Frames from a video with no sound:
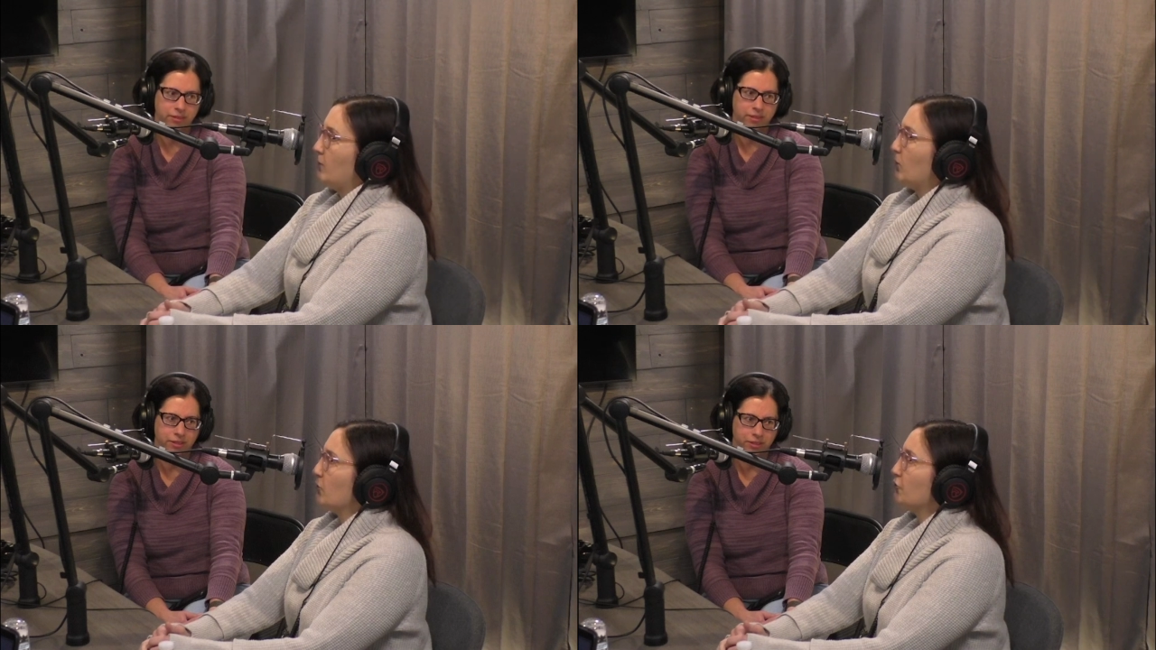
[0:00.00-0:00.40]

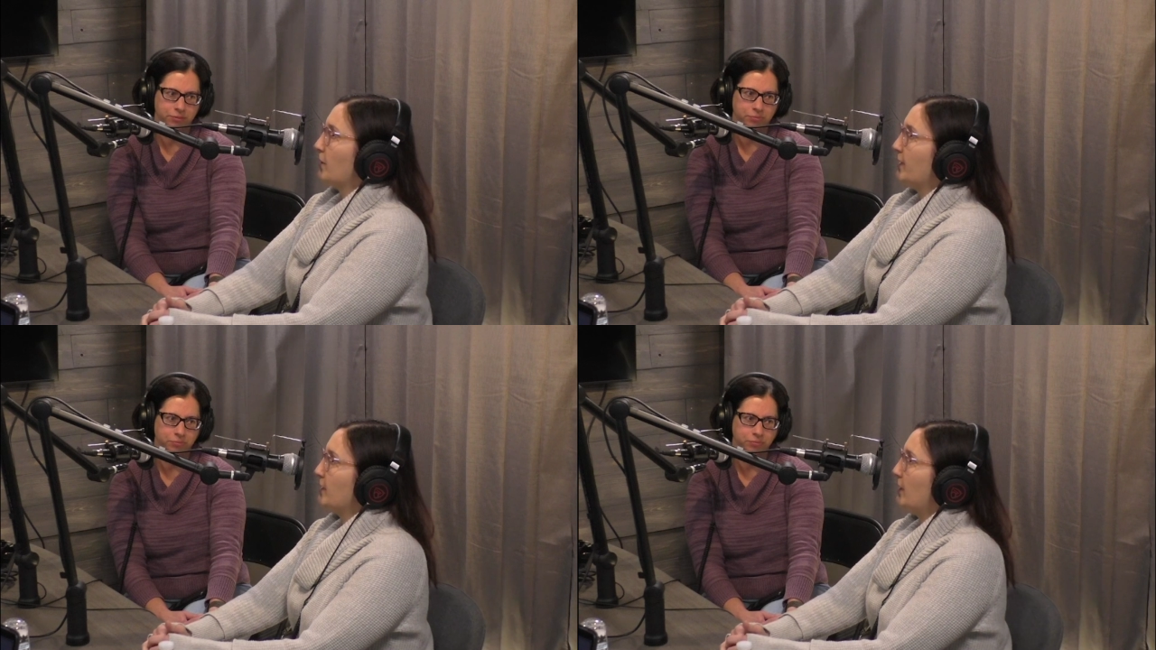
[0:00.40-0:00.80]
Speaker 1: and we were
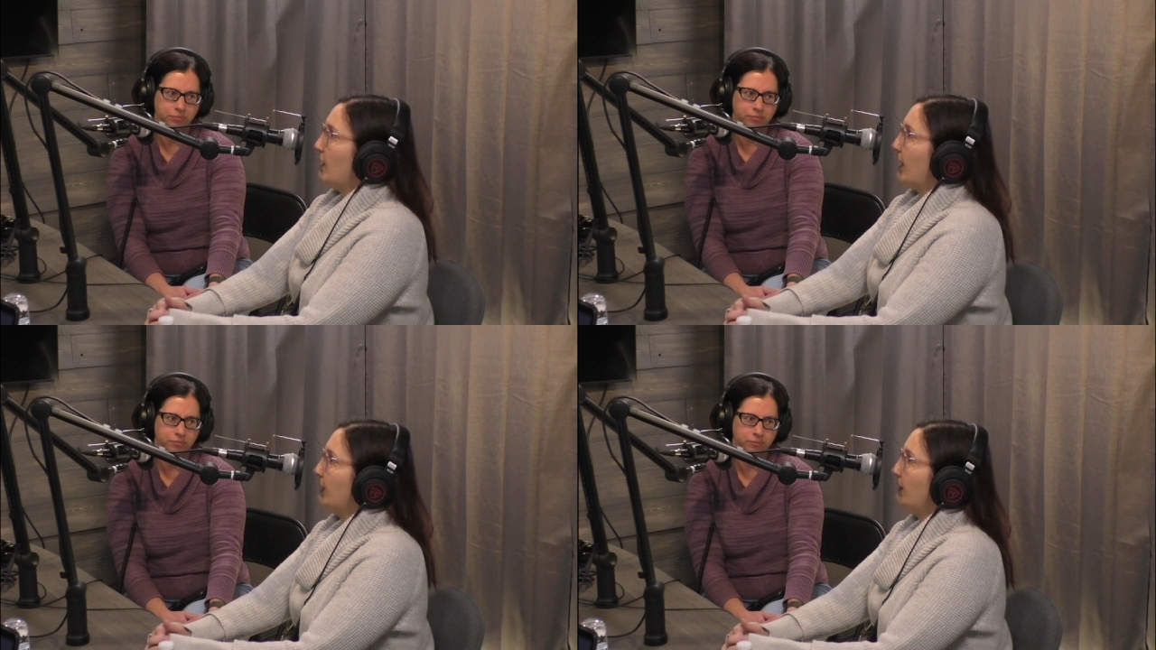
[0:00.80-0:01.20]
trying to
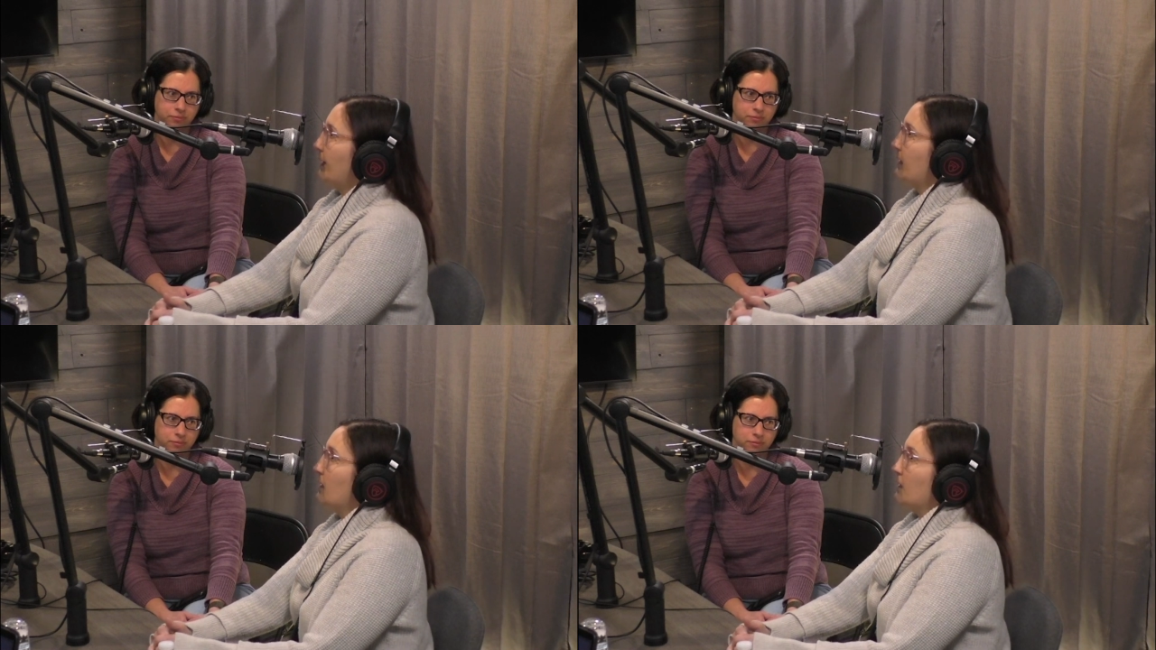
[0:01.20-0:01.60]

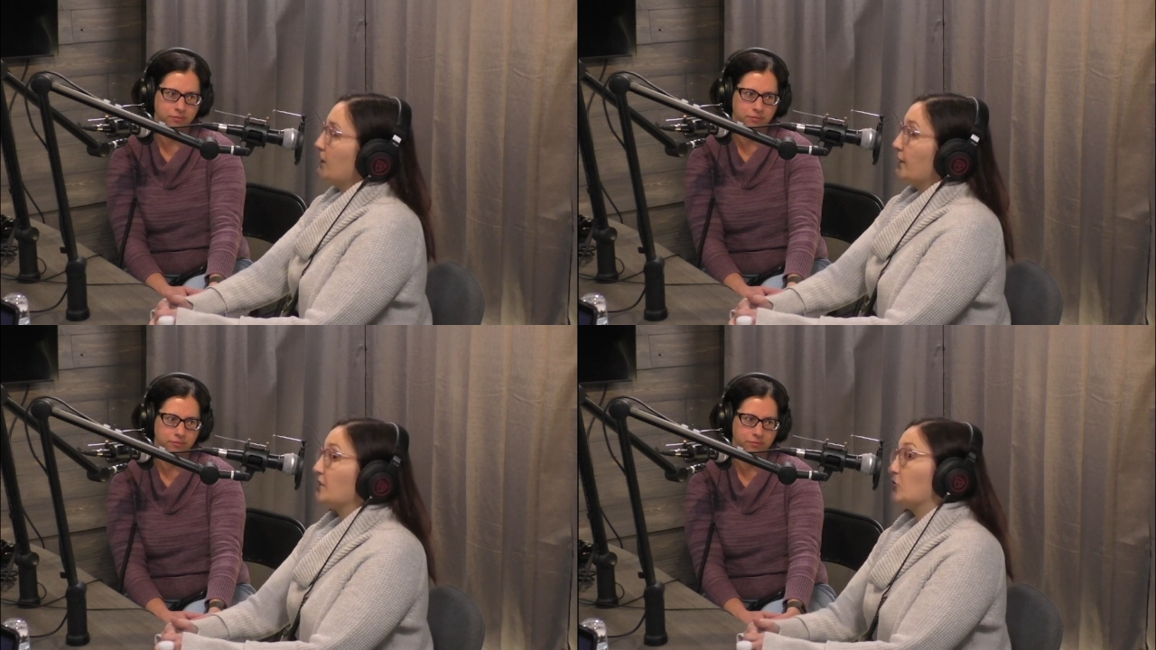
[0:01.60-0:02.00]
highlight
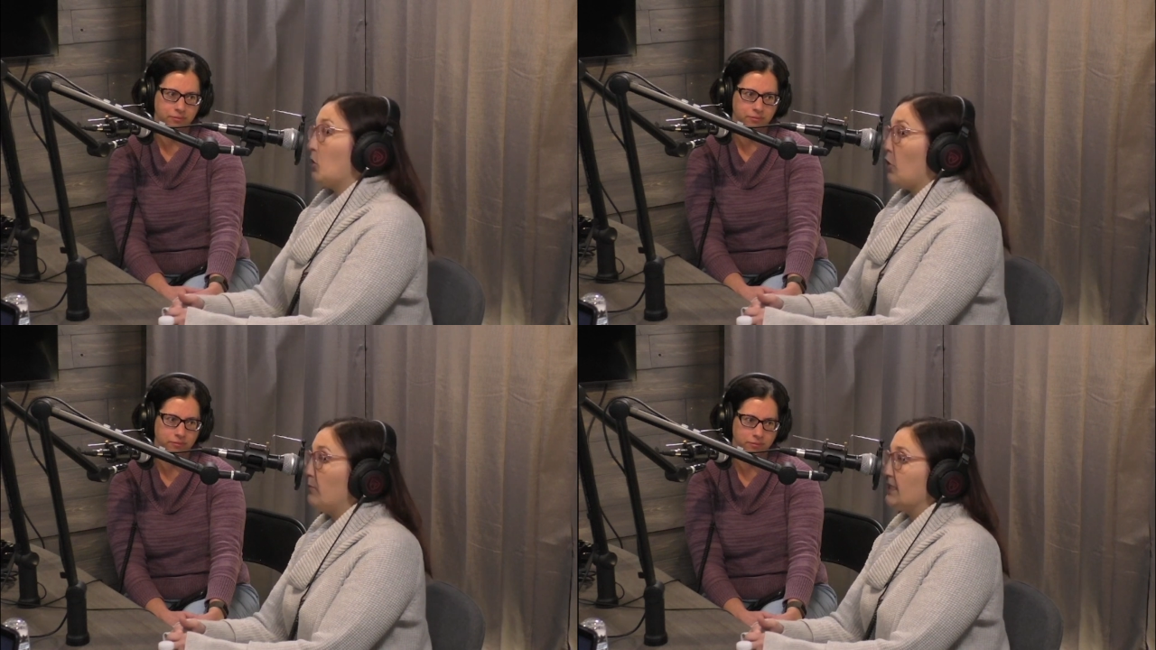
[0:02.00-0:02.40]
like
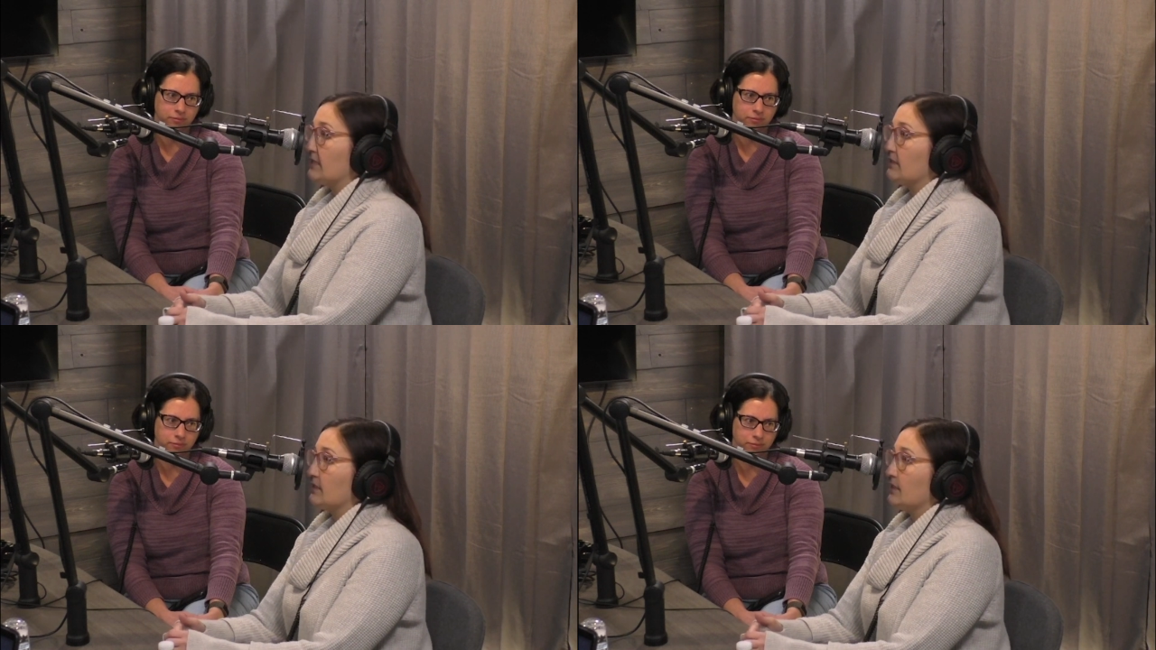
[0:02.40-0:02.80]
small
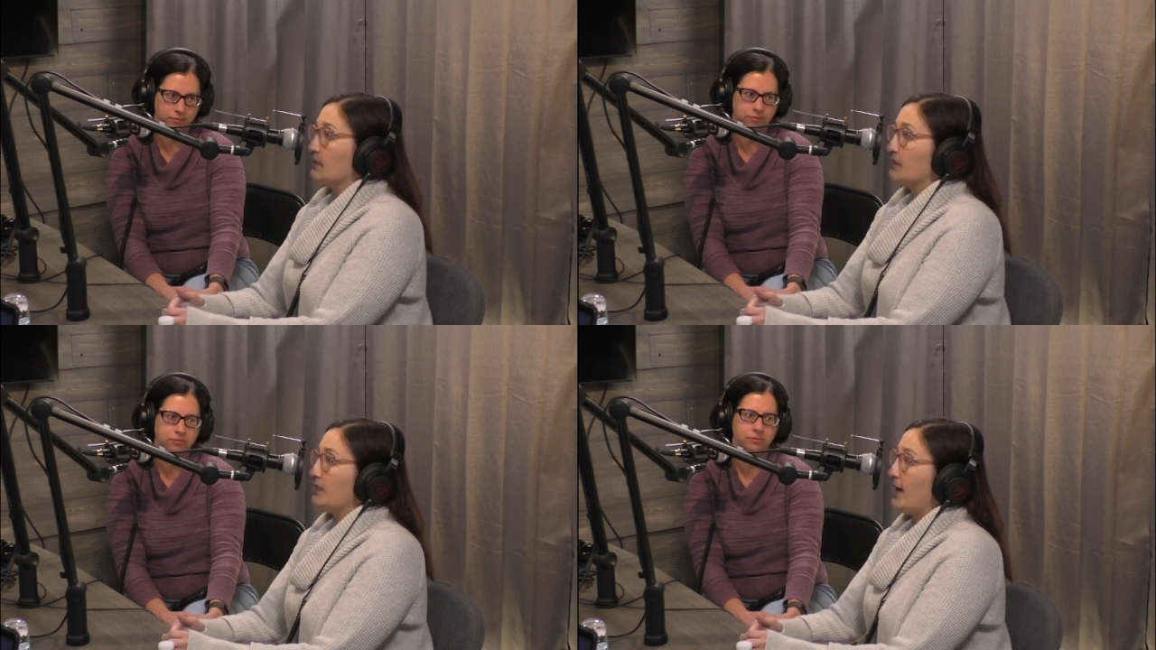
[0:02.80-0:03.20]

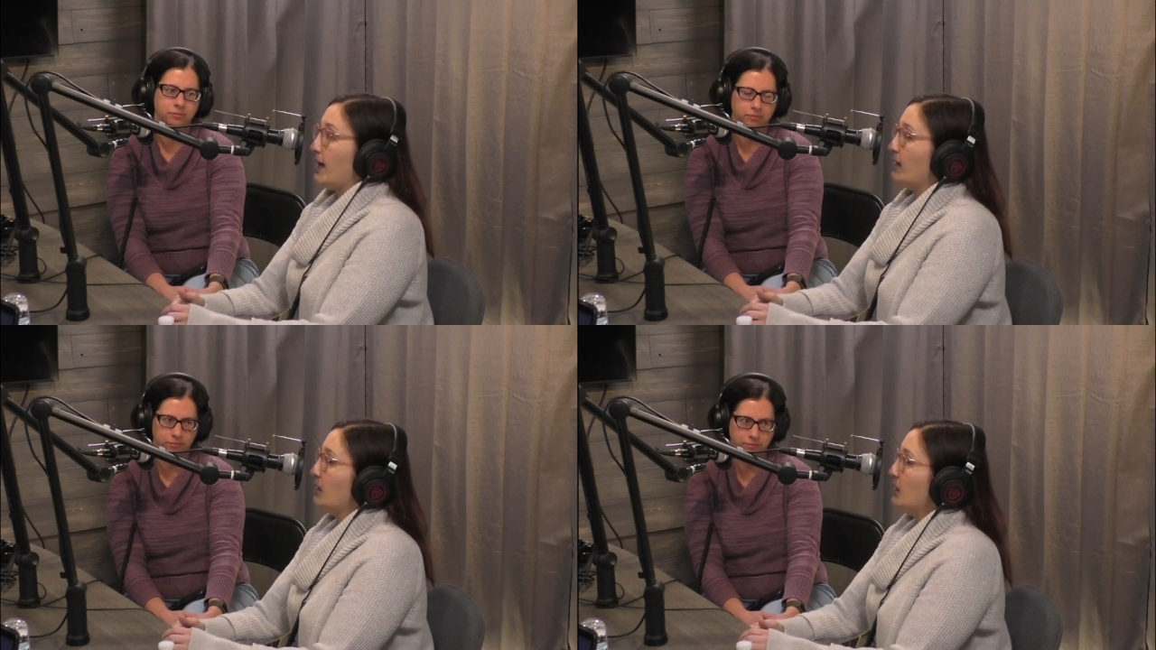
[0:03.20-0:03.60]
businesses that